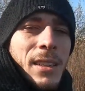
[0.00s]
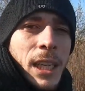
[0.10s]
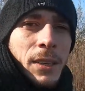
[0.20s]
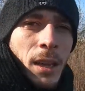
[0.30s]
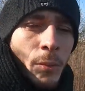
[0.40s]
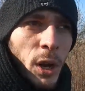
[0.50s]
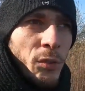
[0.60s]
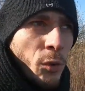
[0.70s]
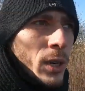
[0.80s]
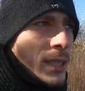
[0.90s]
him
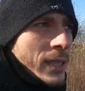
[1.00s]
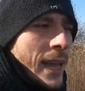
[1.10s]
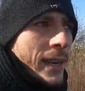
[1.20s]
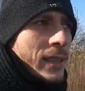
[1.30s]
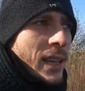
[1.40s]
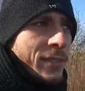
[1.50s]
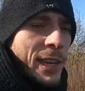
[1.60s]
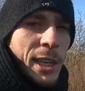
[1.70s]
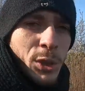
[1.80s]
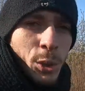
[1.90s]
reinforcing that in, in
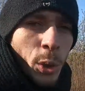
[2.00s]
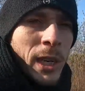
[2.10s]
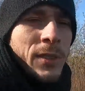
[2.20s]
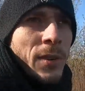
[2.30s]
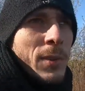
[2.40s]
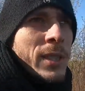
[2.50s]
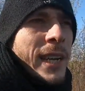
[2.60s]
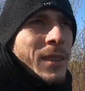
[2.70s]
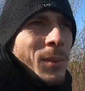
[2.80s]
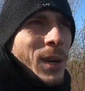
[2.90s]
various stories from the
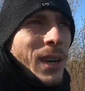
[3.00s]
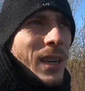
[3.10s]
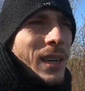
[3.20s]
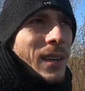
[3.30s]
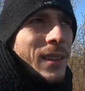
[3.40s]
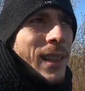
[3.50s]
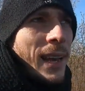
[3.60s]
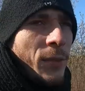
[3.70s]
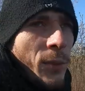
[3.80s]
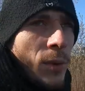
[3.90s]
second book,
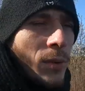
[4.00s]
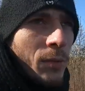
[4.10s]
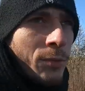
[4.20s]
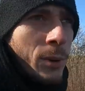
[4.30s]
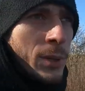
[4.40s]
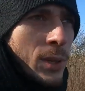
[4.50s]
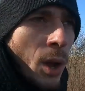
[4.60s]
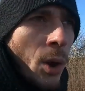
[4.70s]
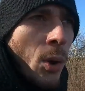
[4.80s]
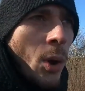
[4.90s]
that if you focus
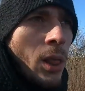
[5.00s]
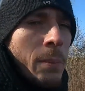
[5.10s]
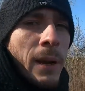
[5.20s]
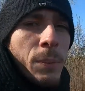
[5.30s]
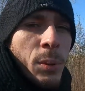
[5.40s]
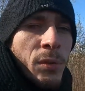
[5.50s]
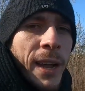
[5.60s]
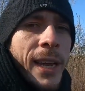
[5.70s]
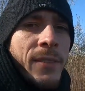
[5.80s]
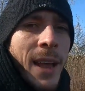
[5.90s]
all about
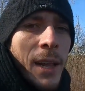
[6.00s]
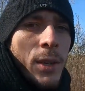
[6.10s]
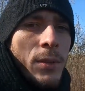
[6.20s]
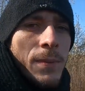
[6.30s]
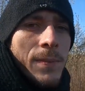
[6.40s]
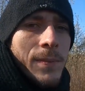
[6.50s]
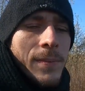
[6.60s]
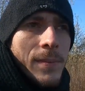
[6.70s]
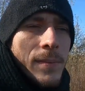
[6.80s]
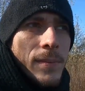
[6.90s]
providing value,
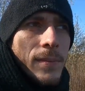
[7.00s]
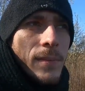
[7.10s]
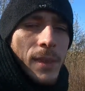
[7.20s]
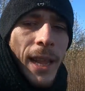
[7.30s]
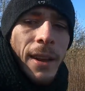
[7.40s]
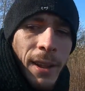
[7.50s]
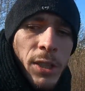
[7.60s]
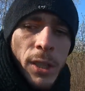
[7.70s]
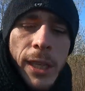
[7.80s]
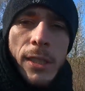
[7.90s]
that
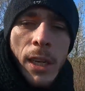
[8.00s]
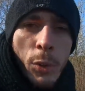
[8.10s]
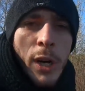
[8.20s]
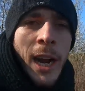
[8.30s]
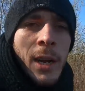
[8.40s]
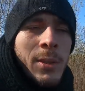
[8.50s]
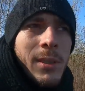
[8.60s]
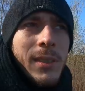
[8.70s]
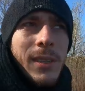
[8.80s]
eventually it's going to work out.